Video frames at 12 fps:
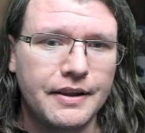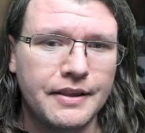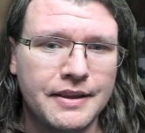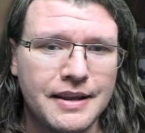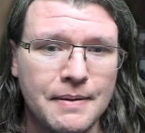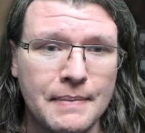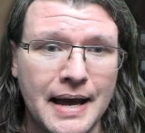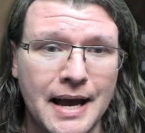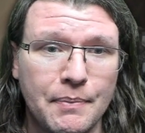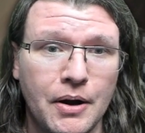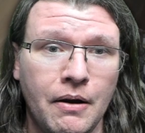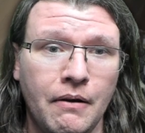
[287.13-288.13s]
the map
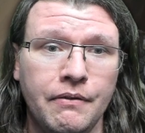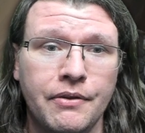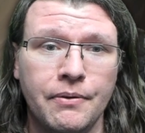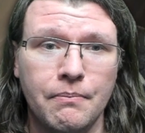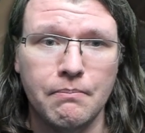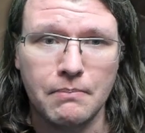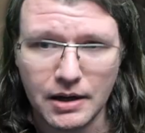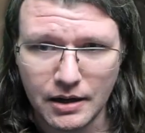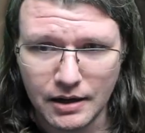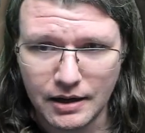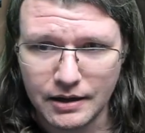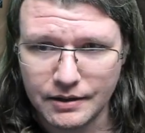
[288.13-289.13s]
of the
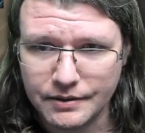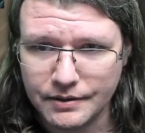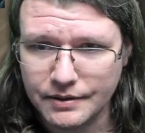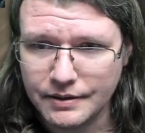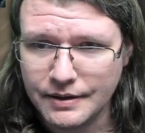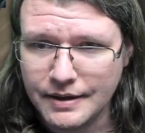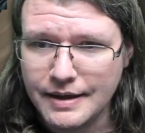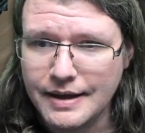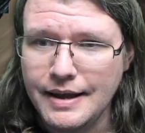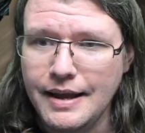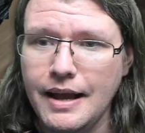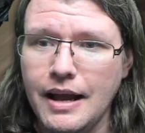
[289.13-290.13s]
Maw.
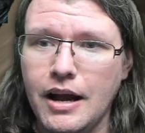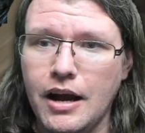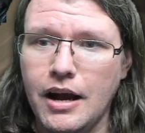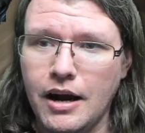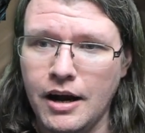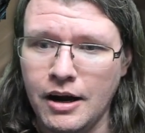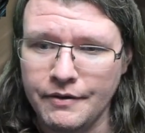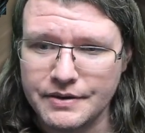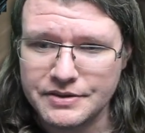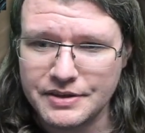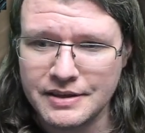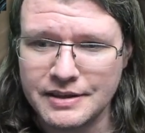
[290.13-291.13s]

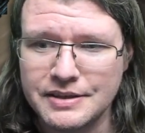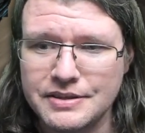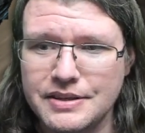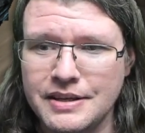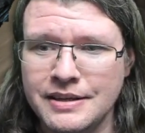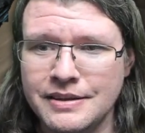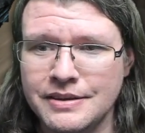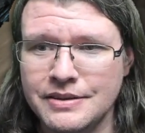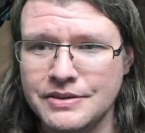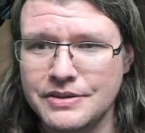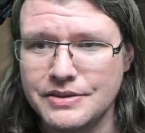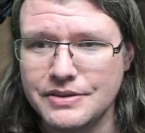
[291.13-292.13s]
Obviously this
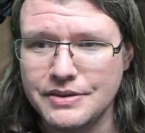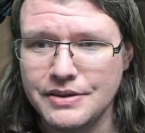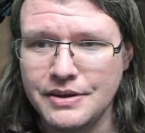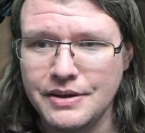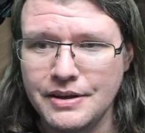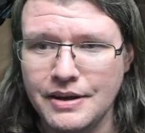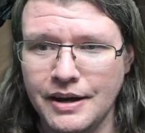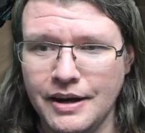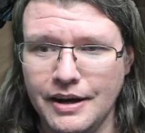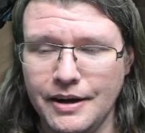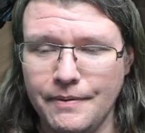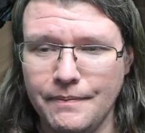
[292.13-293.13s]
is
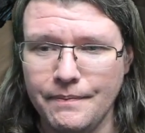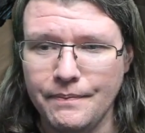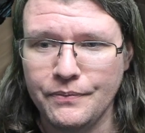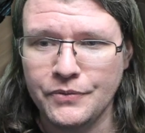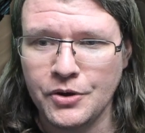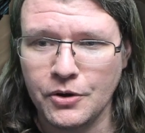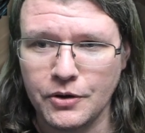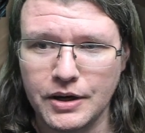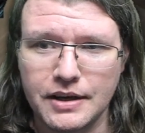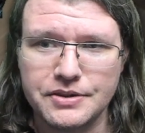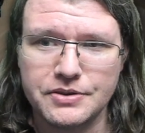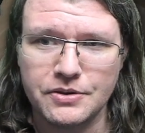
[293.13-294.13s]

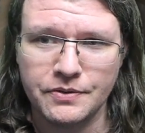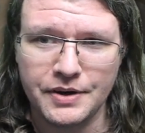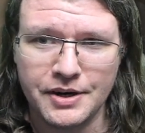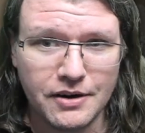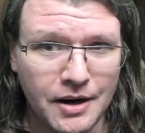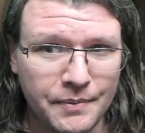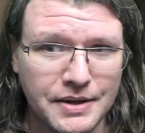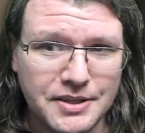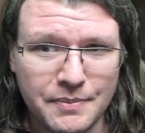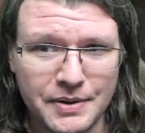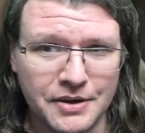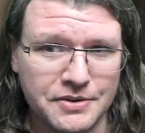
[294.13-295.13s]
Pergost over here. I'm guessing
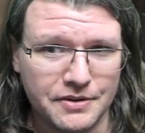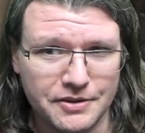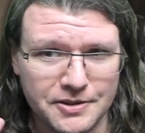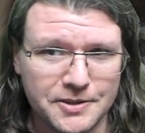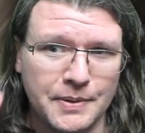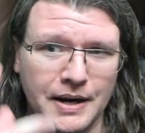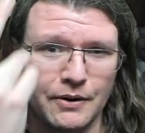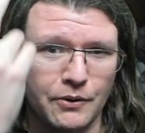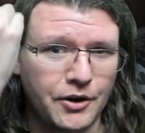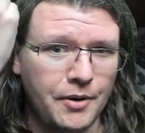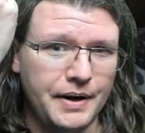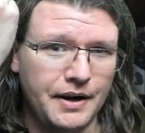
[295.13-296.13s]
because of the spiral
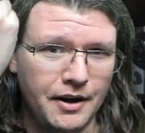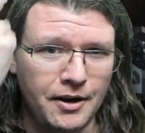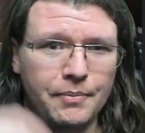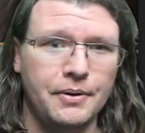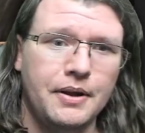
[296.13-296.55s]
coming up